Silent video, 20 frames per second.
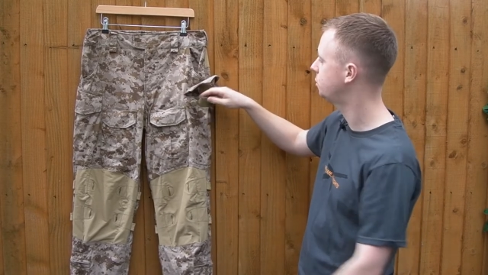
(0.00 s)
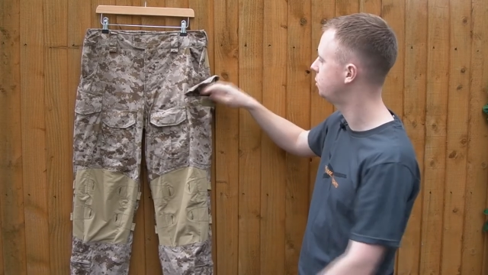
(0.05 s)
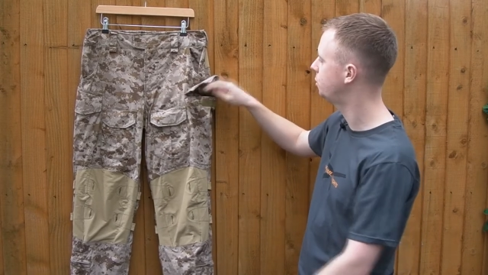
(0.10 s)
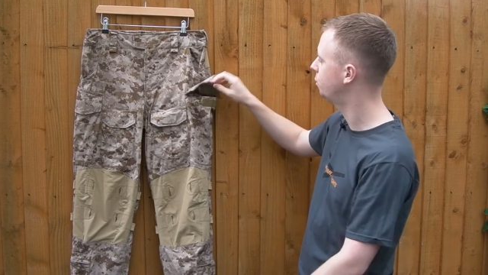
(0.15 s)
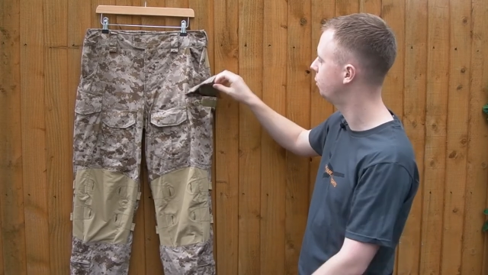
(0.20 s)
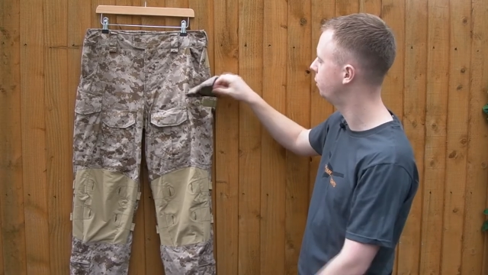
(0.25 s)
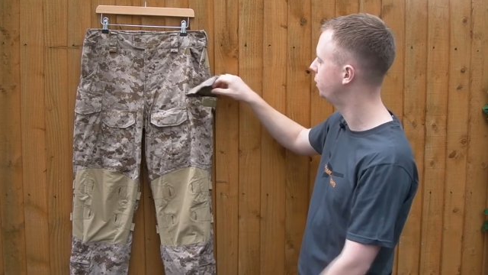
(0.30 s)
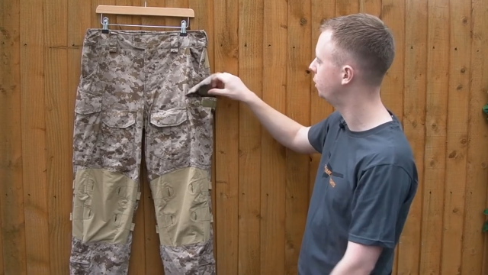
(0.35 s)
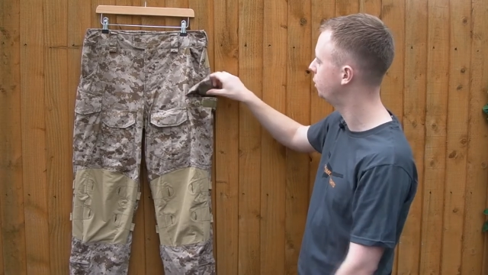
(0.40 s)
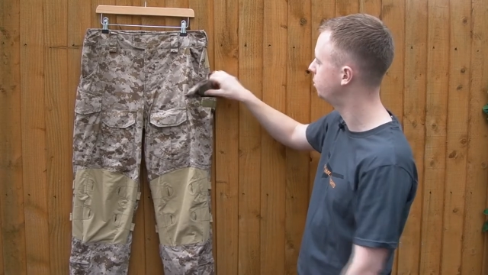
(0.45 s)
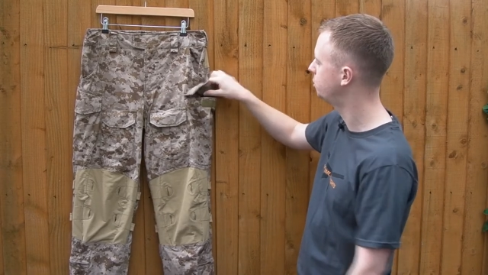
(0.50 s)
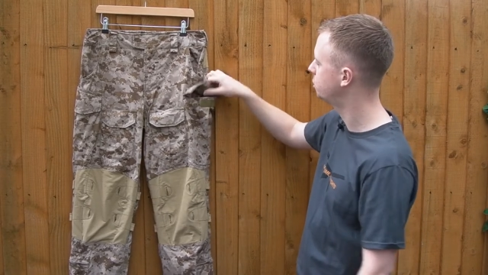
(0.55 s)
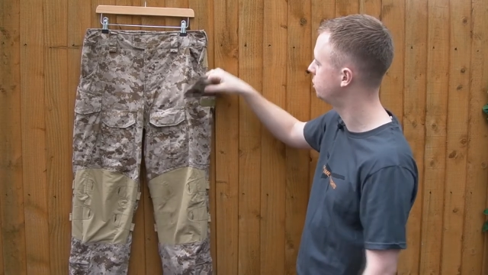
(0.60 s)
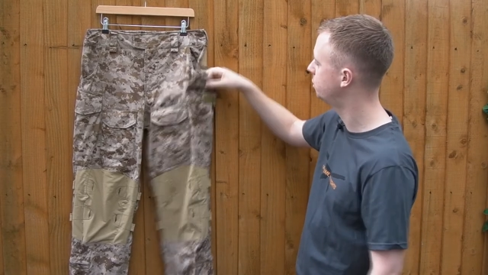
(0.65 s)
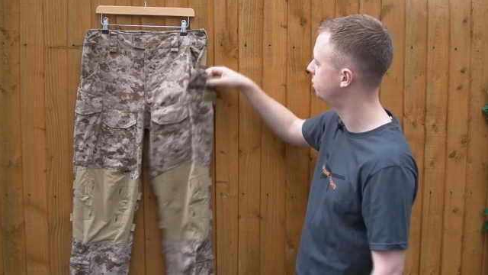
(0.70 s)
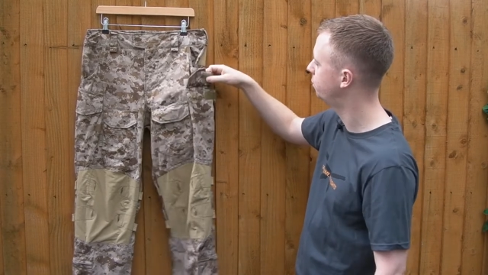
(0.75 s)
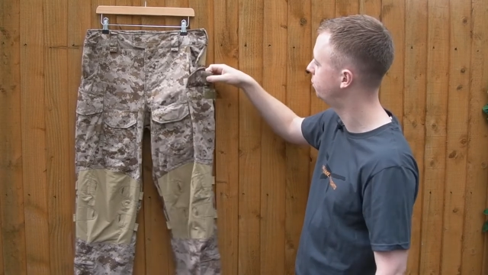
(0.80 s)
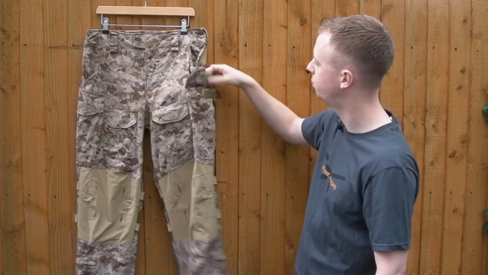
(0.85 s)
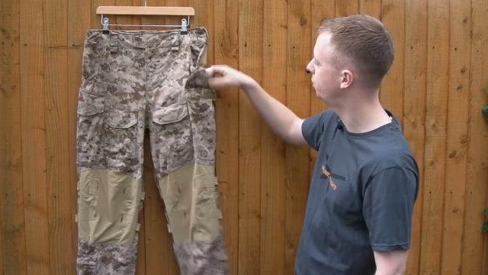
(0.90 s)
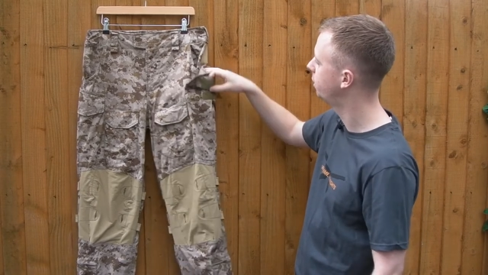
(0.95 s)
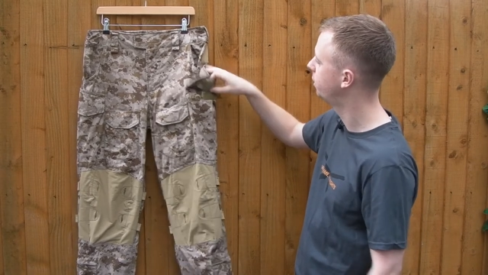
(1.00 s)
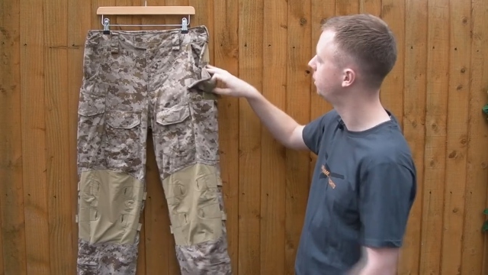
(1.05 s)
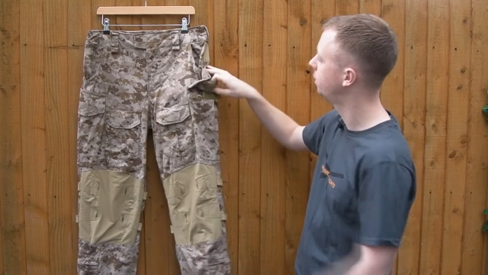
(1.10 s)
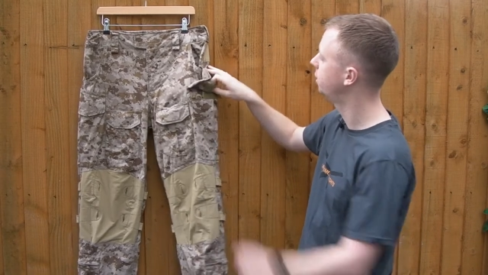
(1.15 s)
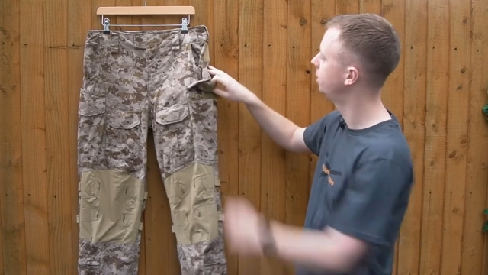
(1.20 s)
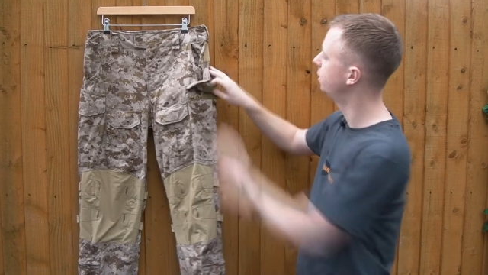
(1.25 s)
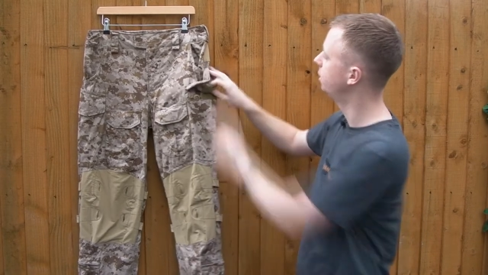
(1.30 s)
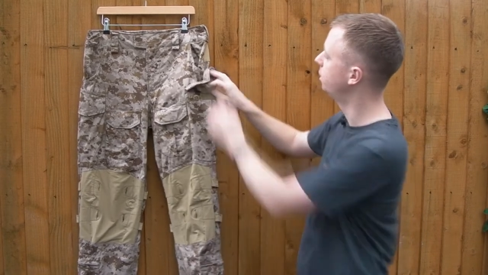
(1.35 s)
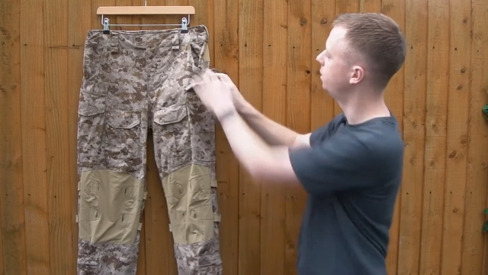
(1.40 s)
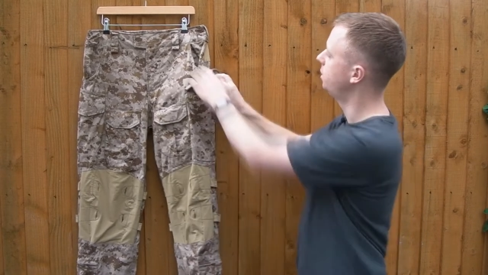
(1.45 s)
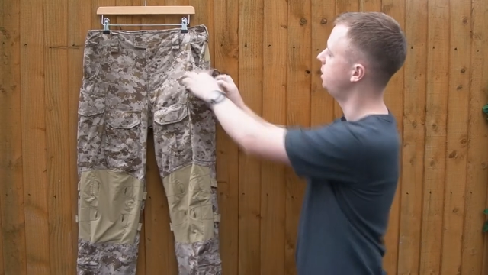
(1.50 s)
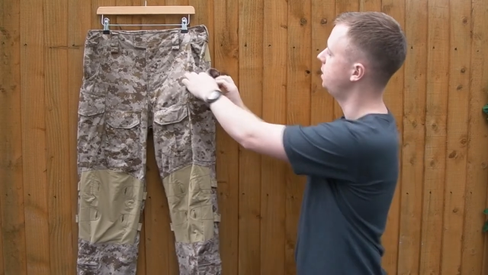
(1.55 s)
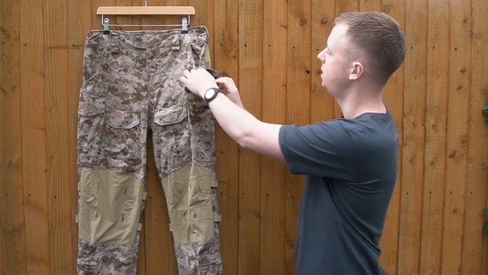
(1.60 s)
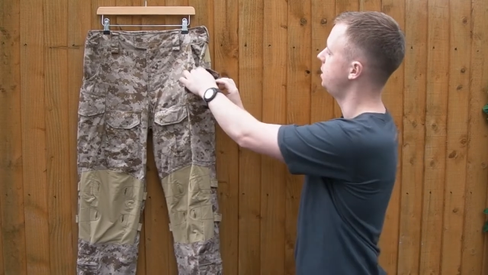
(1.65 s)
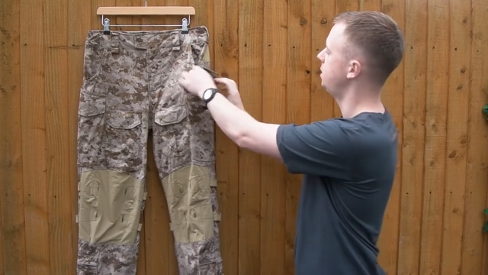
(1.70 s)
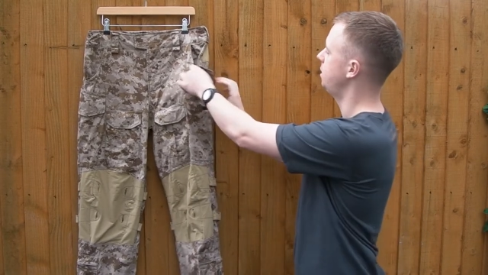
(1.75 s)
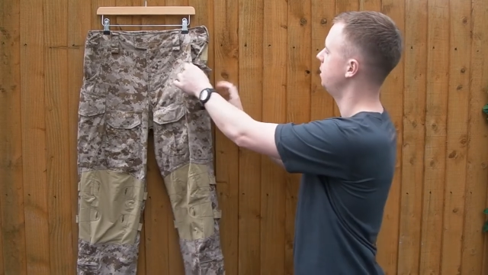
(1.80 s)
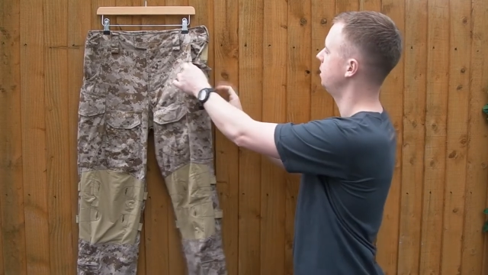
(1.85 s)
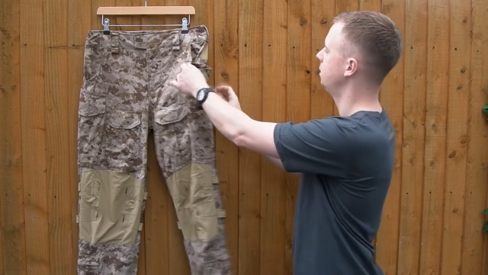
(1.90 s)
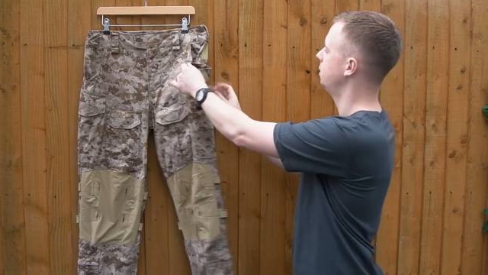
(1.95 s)
So you've got the option of
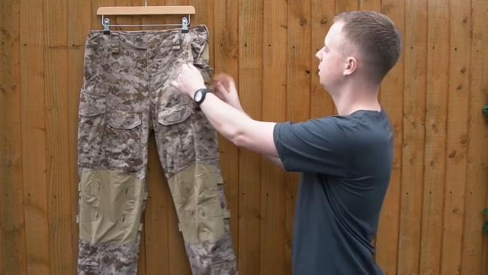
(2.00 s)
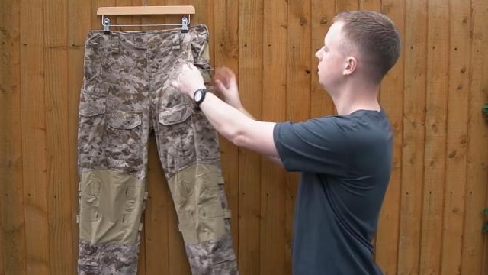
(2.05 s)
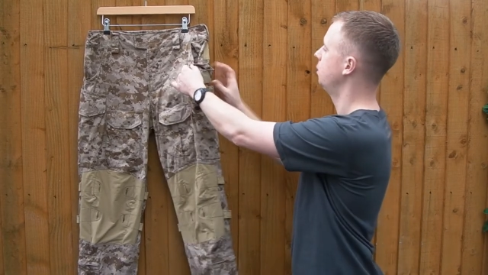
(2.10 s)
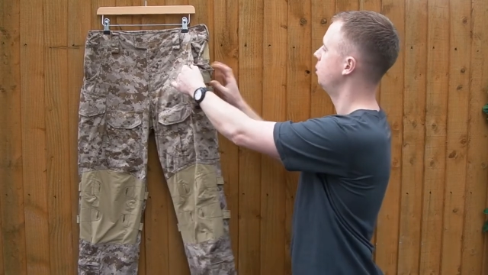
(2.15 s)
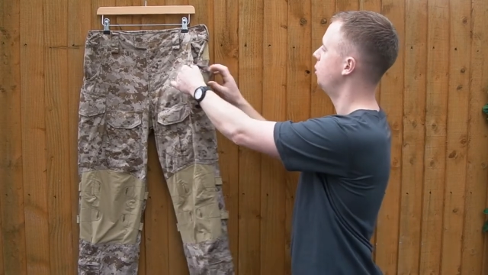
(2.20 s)
the